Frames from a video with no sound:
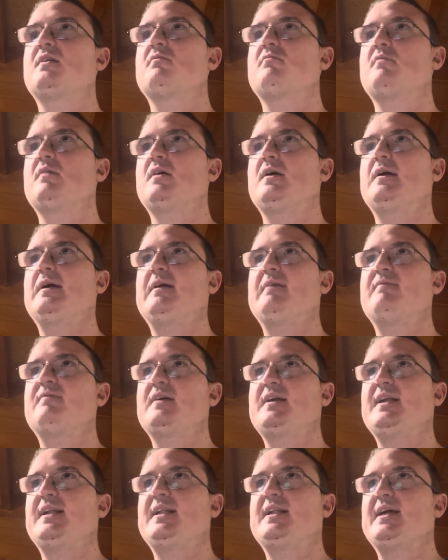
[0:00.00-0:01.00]
where
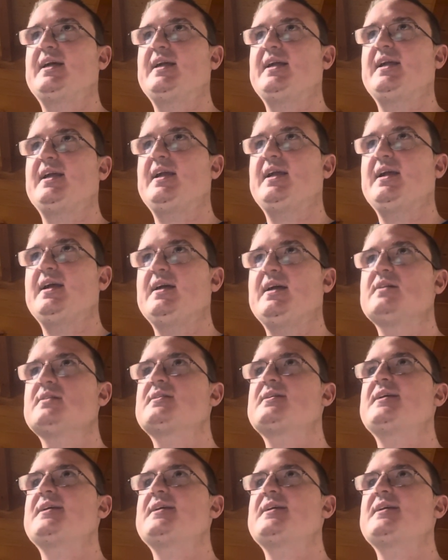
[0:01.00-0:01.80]
everything is.